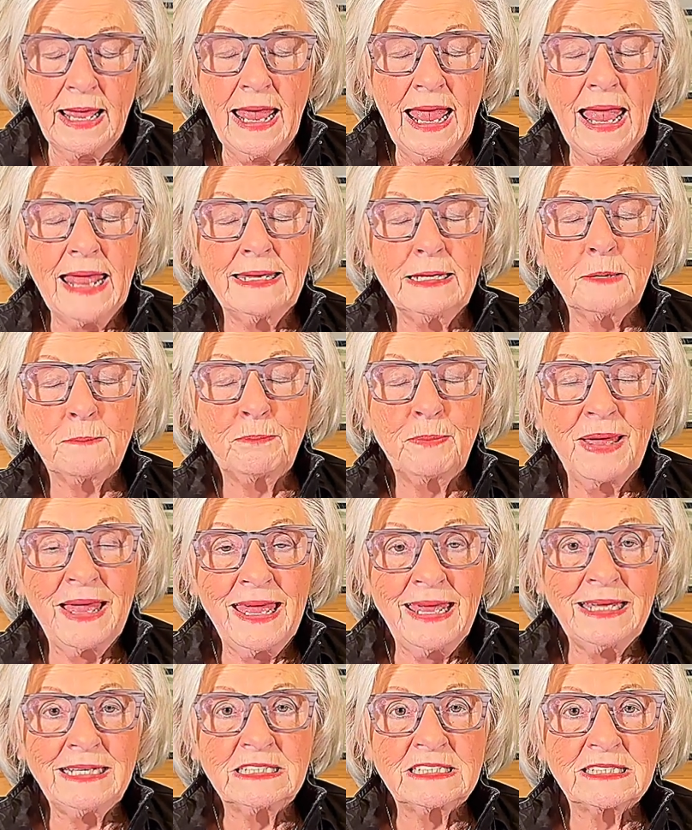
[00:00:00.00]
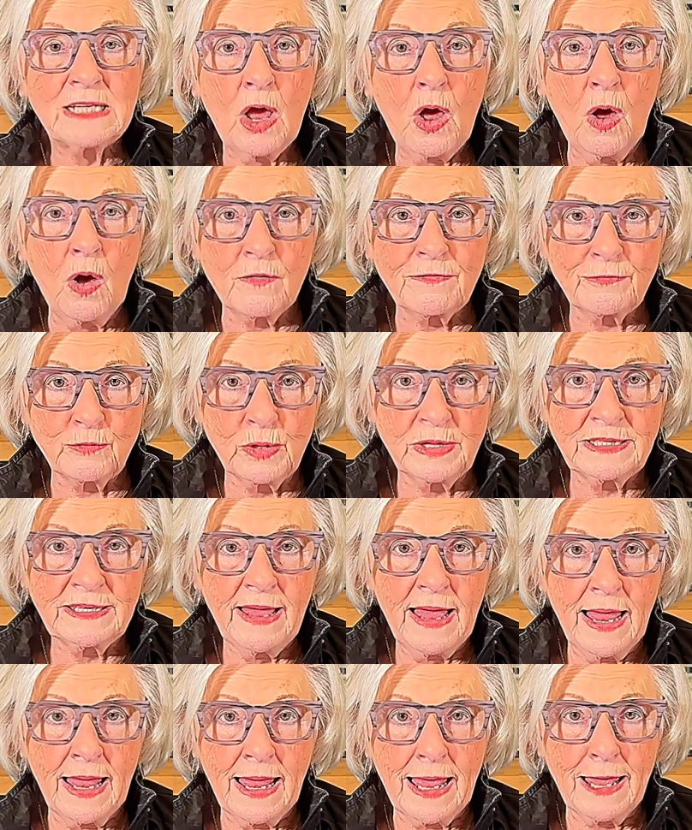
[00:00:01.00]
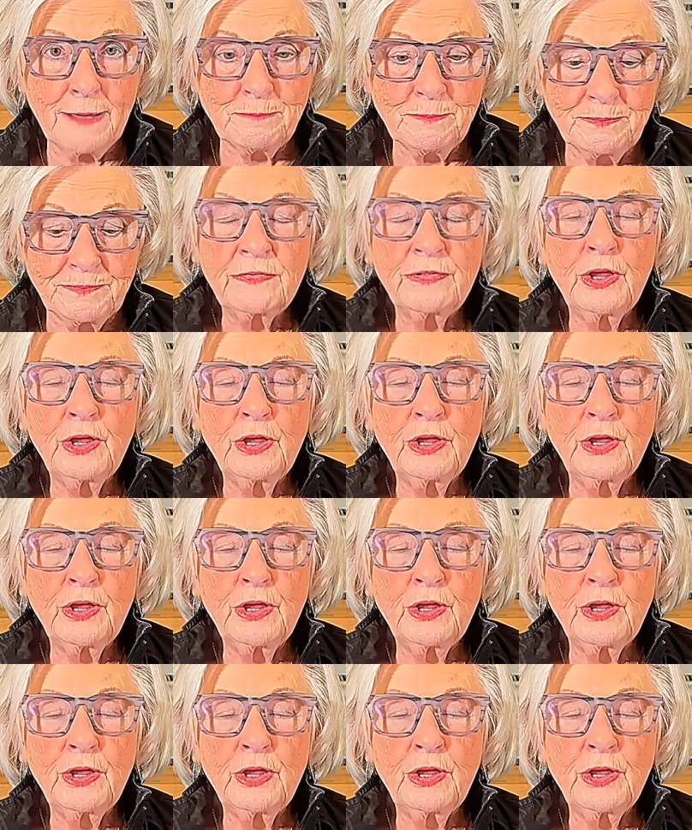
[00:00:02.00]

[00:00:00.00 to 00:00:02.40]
and it pays off with time.